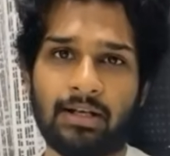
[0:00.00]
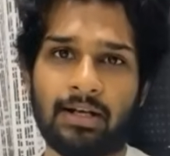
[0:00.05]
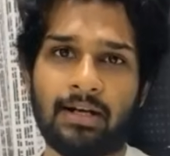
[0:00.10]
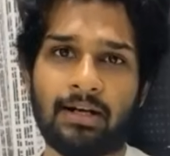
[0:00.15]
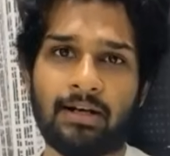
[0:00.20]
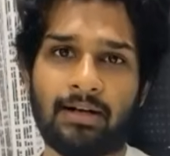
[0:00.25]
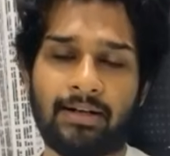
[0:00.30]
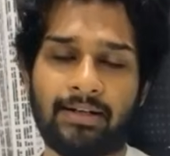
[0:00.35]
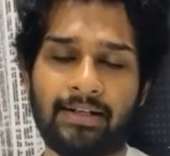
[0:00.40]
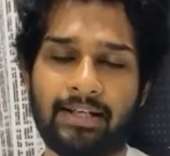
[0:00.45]

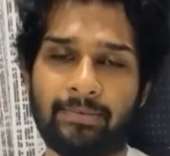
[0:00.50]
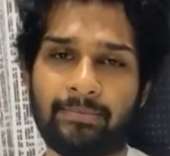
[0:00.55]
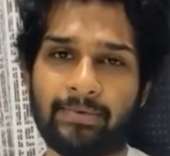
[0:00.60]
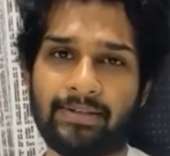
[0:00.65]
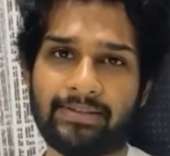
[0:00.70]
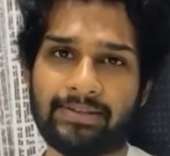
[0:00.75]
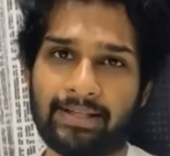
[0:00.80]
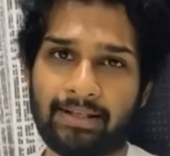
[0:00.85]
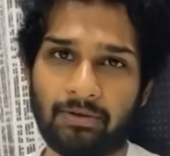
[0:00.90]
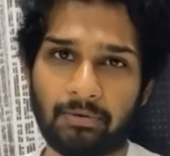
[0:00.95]
Her name
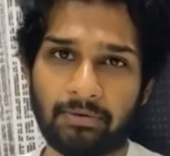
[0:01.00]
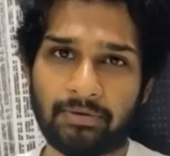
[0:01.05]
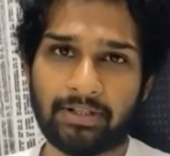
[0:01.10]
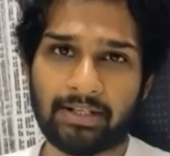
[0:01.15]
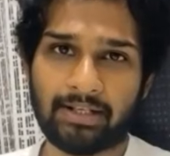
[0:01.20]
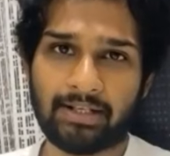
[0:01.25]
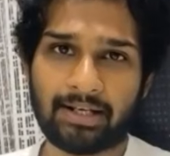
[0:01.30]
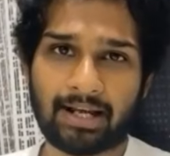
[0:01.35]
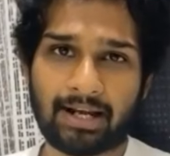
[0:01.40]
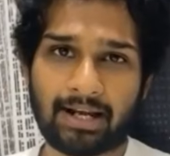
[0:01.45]
is
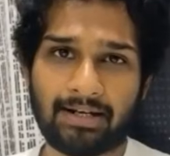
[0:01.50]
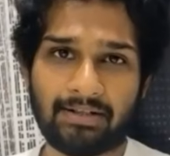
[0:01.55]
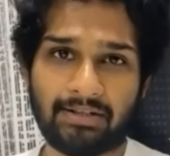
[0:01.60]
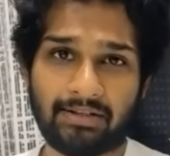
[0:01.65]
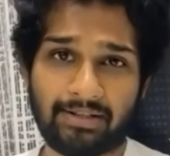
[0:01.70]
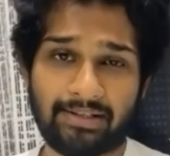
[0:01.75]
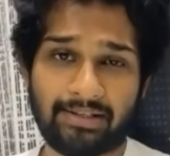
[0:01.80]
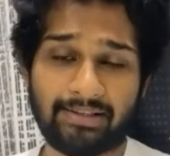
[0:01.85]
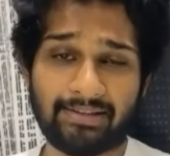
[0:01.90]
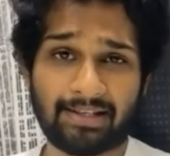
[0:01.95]
Saloni, and
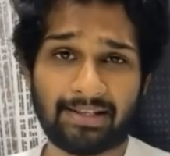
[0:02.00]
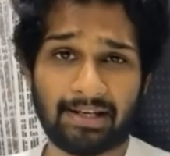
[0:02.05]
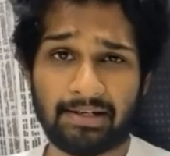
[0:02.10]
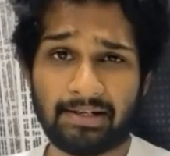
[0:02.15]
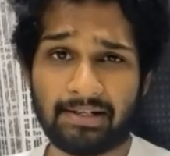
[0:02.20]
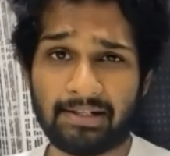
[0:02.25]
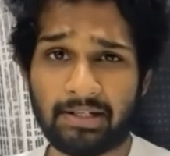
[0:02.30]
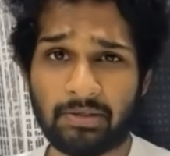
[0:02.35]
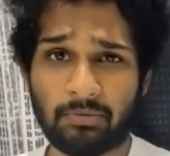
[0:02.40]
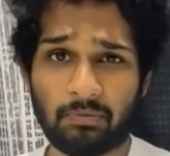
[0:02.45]
she is
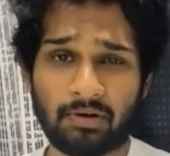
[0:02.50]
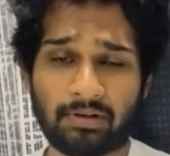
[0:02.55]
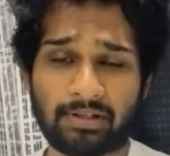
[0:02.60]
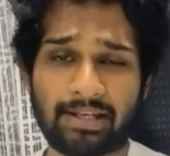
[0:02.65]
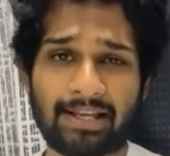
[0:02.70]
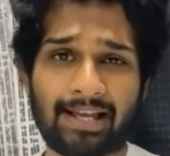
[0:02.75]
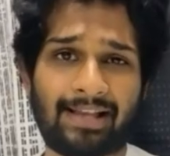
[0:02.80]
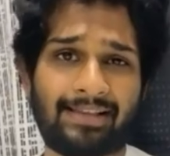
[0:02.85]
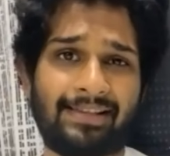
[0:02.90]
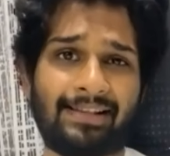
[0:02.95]
currently
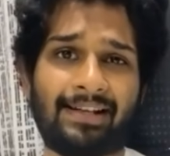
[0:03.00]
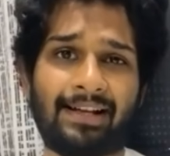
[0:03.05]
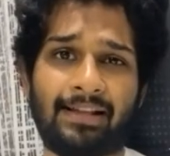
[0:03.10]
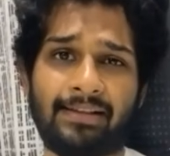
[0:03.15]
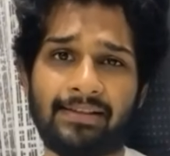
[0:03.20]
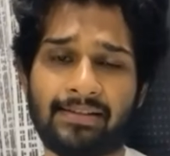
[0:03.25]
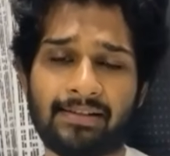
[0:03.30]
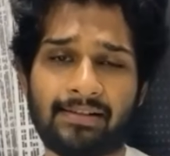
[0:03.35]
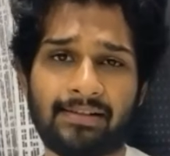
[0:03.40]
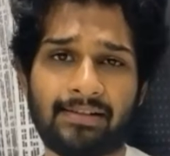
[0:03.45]
working as a
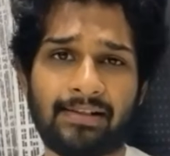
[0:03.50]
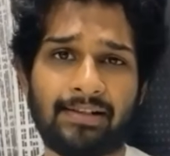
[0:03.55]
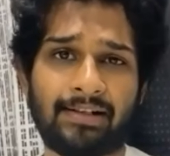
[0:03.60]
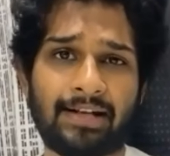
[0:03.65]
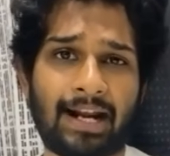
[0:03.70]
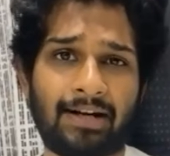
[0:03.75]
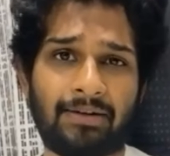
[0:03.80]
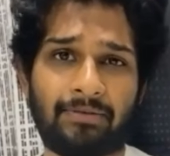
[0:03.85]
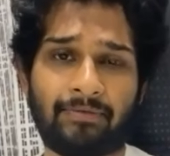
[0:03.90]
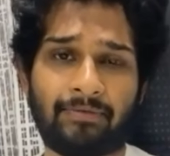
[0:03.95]
consultant
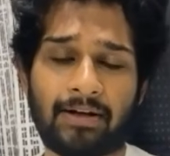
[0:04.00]
at one